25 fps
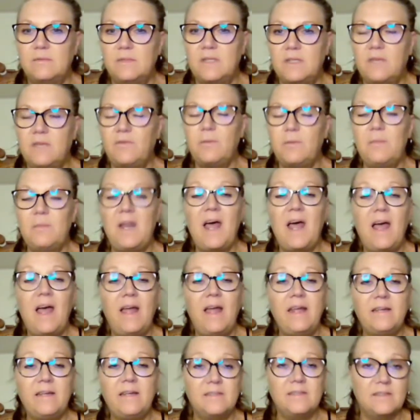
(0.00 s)
give them
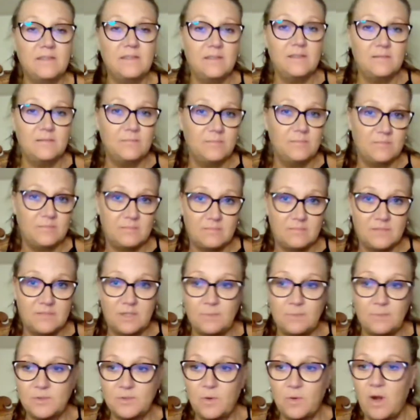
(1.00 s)
likes,
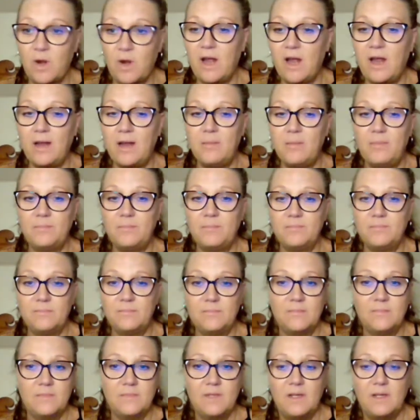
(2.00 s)
subscribe,
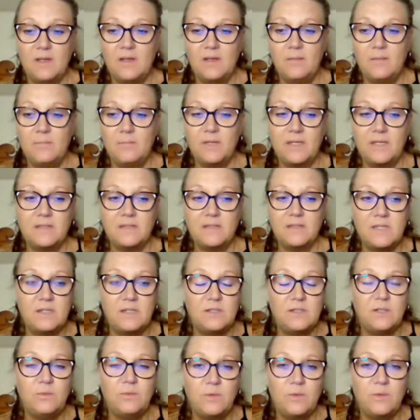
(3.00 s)
because they
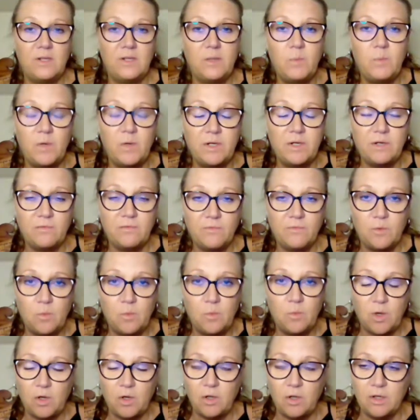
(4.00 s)
do really wonderful
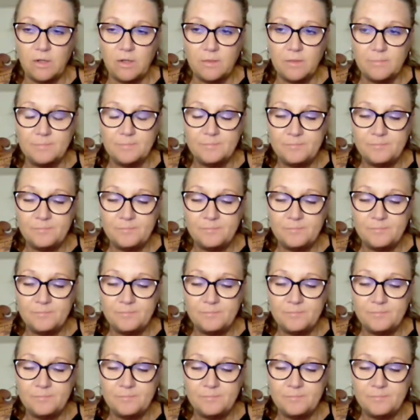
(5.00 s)
work.